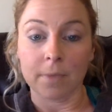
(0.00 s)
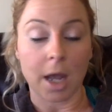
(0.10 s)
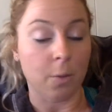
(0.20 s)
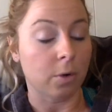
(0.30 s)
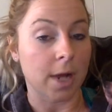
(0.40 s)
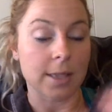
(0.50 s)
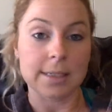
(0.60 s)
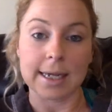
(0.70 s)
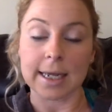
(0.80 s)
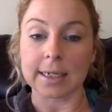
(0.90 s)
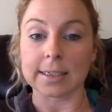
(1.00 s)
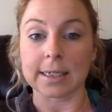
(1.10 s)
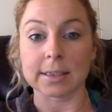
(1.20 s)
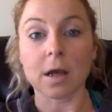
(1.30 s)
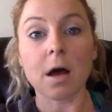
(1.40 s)
I will not take any
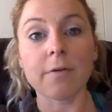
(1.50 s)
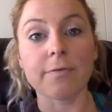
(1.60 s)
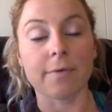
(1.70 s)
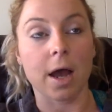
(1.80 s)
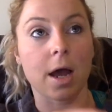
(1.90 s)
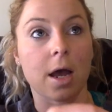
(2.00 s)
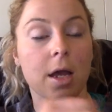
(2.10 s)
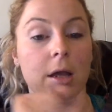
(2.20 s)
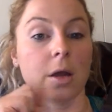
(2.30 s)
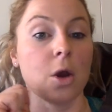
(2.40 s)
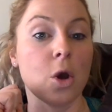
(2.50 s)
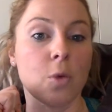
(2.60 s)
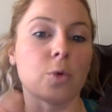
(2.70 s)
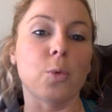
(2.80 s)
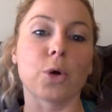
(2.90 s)
days off. I
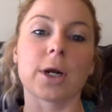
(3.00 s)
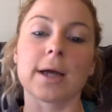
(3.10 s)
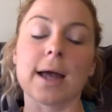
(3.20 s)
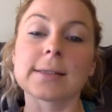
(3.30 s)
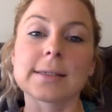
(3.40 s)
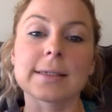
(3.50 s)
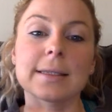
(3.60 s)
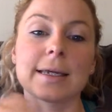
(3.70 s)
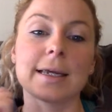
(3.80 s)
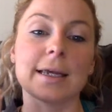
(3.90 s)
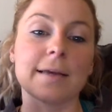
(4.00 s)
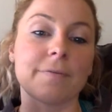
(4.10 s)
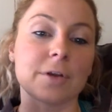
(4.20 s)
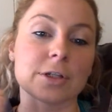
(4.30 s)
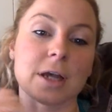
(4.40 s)
will work constantly. If
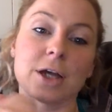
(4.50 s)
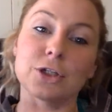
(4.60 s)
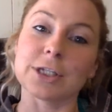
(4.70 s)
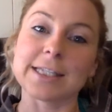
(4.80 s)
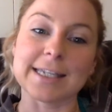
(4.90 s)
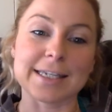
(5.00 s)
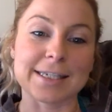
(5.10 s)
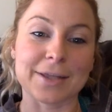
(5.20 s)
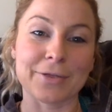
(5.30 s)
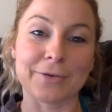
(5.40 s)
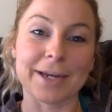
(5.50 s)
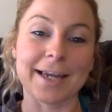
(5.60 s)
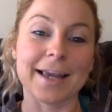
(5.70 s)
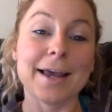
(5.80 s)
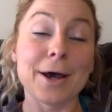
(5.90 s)
there's
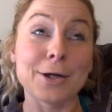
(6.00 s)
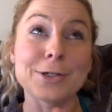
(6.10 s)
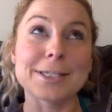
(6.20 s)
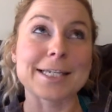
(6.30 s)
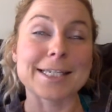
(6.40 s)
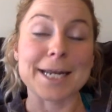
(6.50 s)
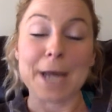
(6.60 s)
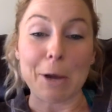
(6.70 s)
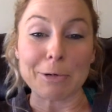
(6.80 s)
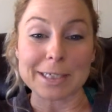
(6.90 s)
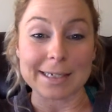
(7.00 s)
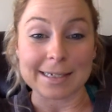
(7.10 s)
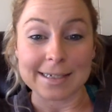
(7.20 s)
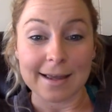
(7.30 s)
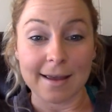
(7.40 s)
163, 168 hours in a
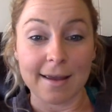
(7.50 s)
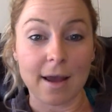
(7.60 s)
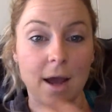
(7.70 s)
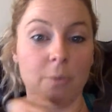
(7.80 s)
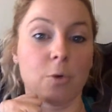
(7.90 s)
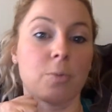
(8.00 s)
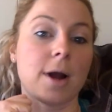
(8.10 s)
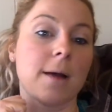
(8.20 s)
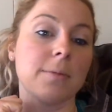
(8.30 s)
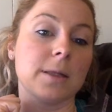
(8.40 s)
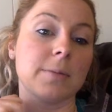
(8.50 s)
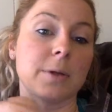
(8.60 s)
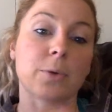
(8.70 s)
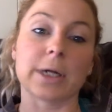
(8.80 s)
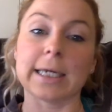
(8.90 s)
day, I will probably be
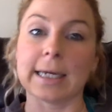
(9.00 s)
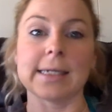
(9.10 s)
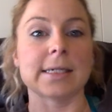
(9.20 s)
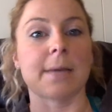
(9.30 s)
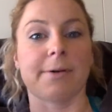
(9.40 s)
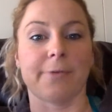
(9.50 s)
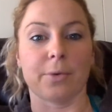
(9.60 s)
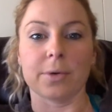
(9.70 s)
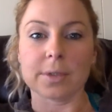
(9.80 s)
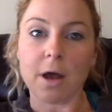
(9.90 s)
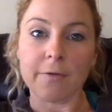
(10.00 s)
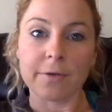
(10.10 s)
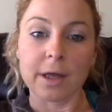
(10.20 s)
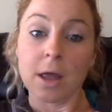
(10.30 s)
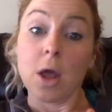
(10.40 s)
working anytime my phone goes off.
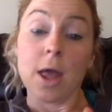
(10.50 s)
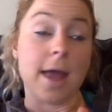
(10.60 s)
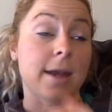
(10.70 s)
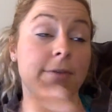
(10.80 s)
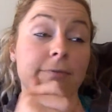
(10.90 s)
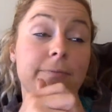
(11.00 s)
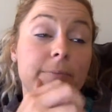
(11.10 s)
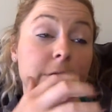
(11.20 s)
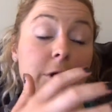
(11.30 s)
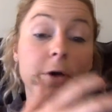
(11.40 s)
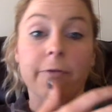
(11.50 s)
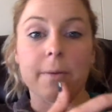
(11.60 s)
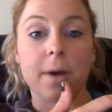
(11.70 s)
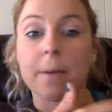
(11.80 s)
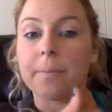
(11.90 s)
And if, you know, if
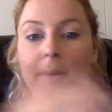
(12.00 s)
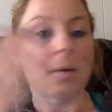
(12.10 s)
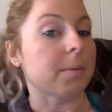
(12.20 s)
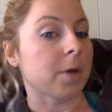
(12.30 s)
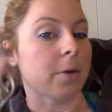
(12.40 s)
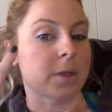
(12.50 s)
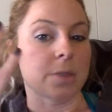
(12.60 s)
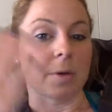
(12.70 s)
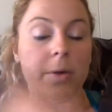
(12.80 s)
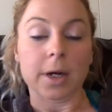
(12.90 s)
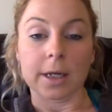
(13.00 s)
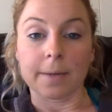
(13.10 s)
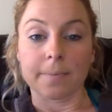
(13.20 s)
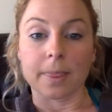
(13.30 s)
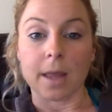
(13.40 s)
I'm up, I'm going to be
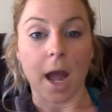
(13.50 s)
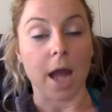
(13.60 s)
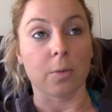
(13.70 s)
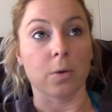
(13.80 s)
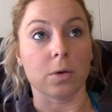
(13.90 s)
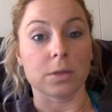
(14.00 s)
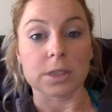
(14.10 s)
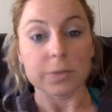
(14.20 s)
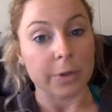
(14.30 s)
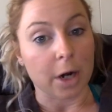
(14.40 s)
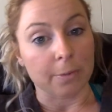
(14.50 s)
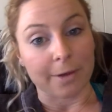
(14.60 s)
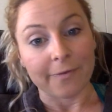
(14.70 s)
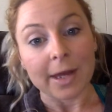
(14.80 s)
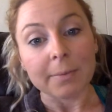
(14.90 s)
working. I will disregard
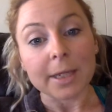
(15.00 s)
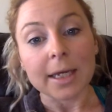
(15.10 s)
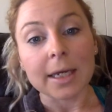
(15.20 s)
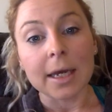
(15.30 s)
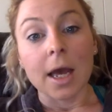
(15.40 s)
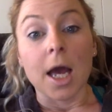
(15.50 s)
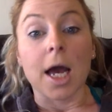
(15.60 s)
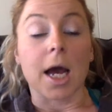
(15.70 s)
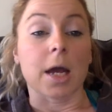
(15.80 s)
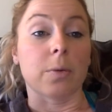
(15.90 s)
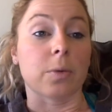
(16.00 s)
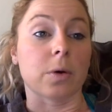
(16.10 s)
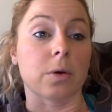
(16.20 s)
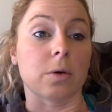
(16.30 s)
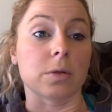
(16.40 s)
my family. I
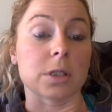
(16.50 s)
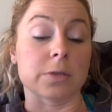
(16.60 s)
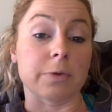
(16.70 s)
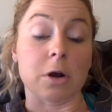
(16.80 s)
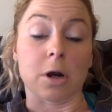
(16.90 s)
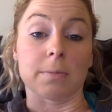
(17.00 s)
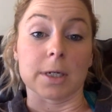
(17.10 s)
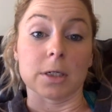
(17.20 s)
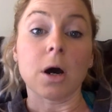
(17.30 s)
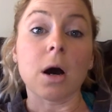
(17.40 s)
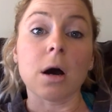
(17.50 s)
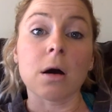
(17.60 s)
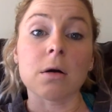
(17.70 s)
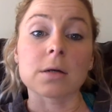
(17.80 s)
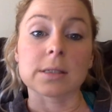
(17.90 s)
will disregard my
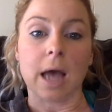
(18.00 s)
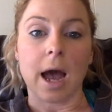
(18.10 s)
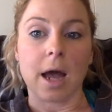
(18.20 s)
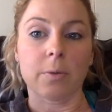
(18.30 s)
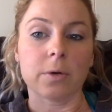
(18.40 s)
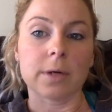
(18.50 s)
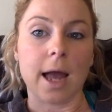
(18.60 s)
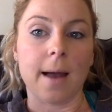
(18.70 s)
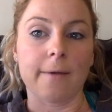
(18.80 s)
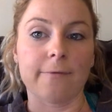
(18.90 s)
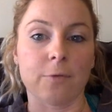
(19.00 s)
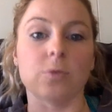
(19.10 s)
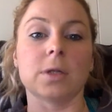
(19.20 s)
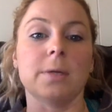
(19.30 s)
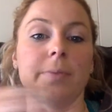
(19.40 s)
dogs. I will not fully